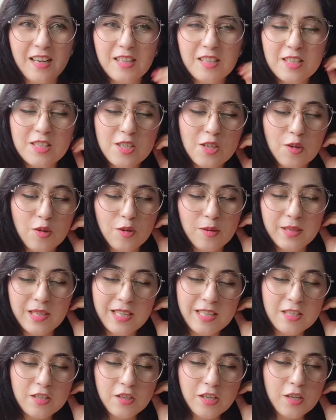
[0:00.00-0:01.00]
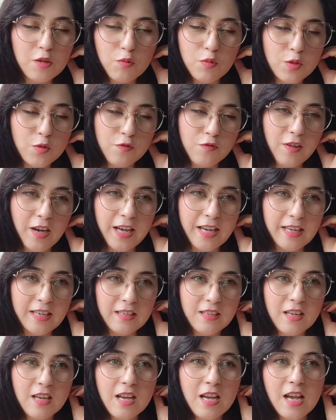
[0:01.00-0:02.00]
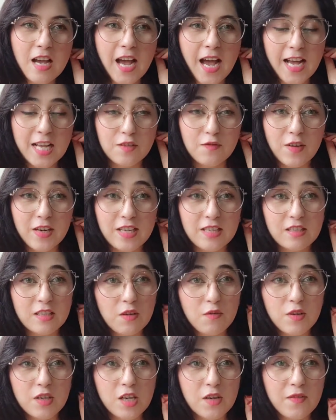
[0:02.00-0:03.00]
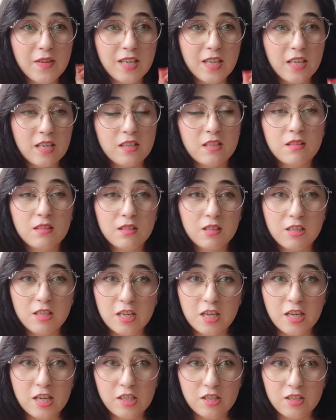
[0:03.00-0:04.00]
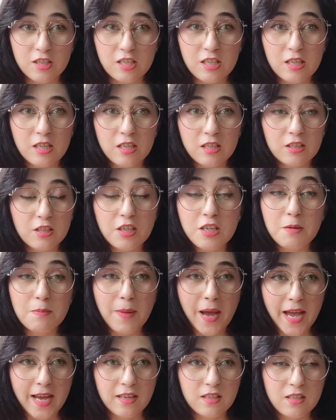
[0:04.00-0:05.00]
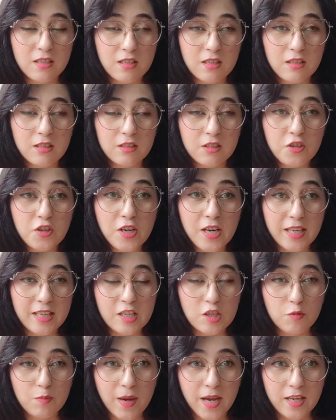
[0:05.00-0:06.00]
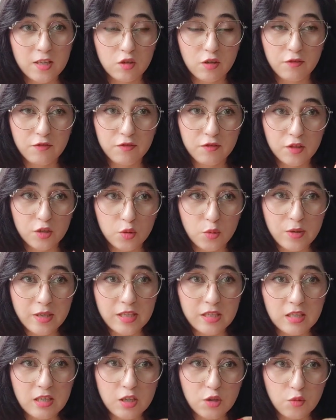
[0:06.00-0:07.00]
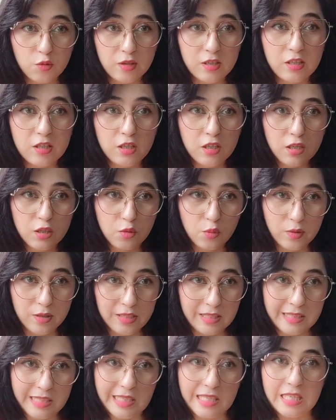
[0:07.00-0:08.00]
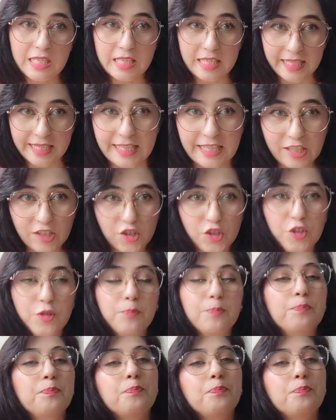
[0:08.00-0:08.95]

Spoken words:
so it was fine as far as they were giving like 3 kg, 3 bags, 3 luggage bags of 23 each.